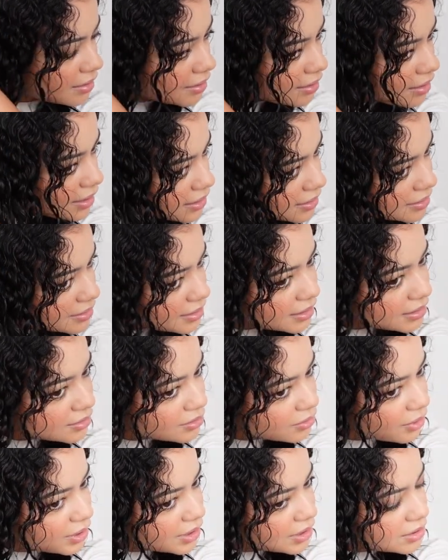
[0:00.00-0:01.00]
this
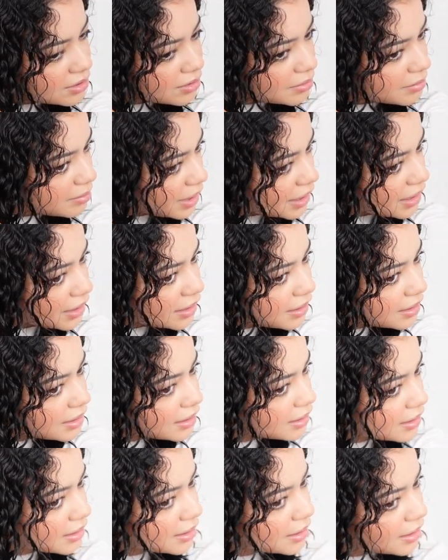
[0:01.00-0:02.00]
is going to make
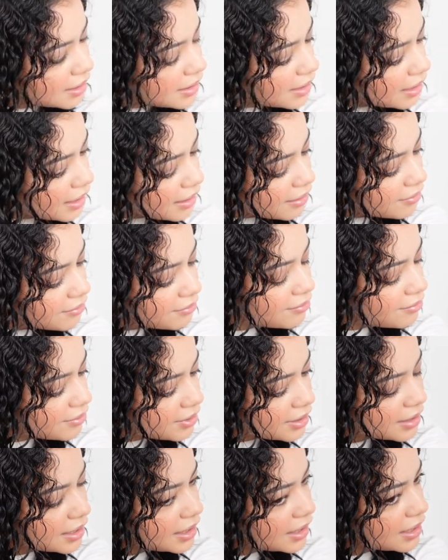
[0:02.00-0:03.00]

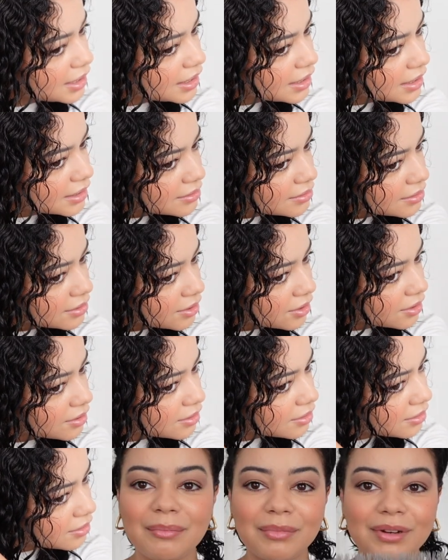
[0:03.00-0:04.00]
everything
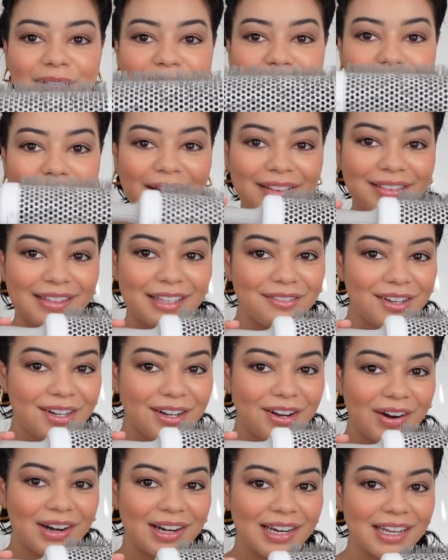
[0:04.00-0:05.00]
easier. going to use my Olivia
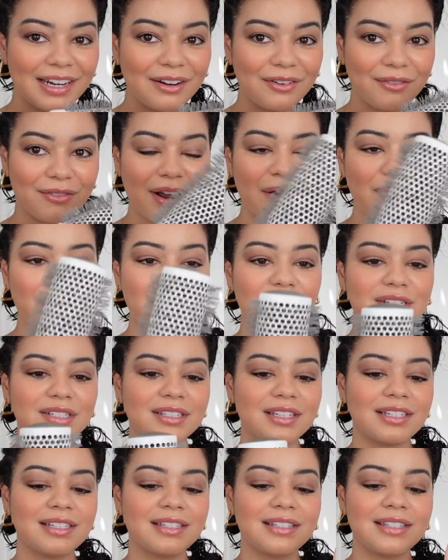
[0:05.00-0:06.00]
Garden round
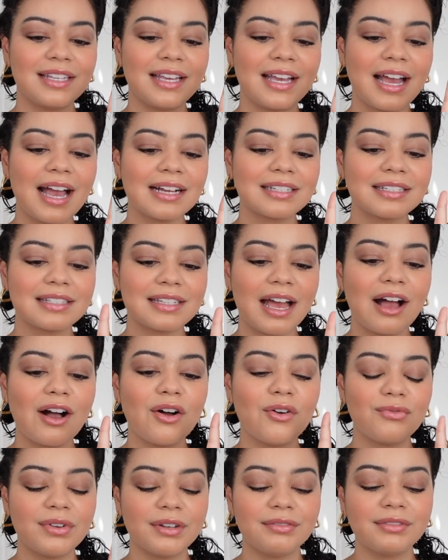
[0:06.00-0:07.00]
brush. This is the
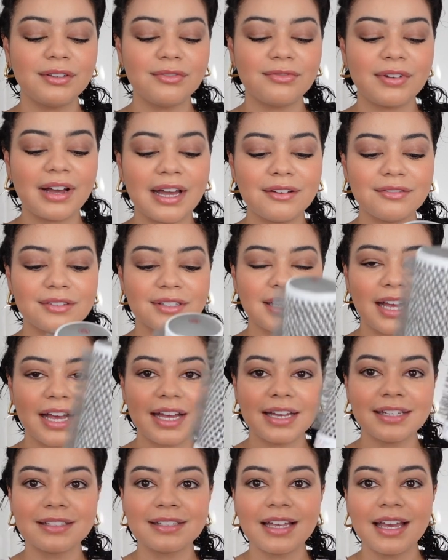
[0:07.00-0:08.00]
XL55
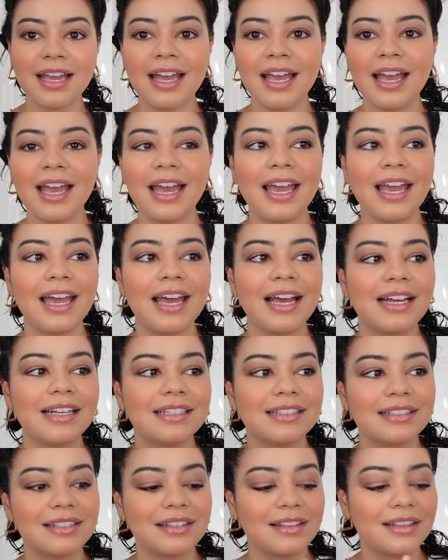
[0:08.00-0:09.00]
size
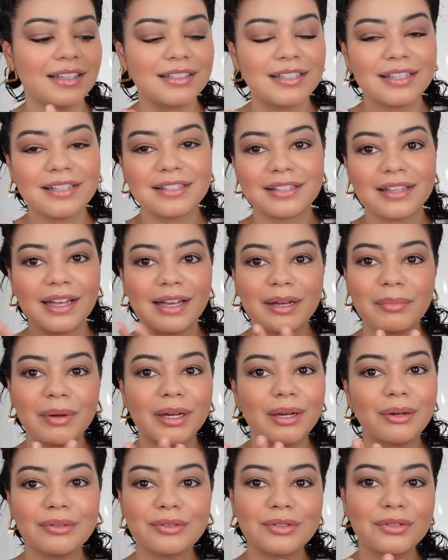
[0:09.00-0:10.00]
and this is like
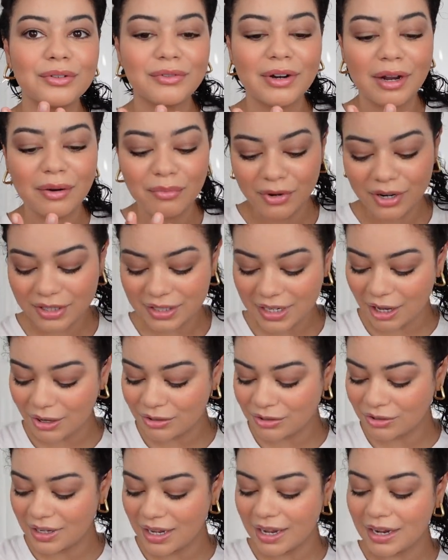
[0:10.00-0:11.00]
my go-to round brush i
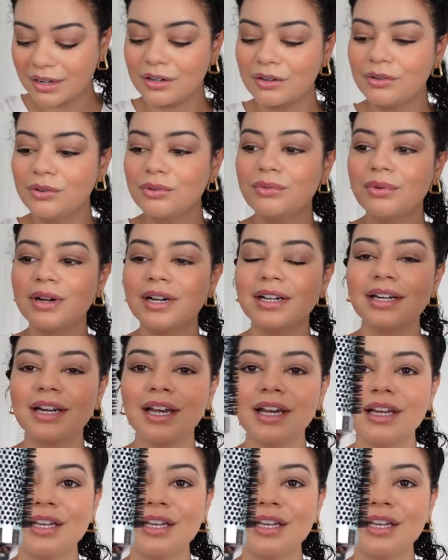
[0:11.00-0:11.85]
also got a new one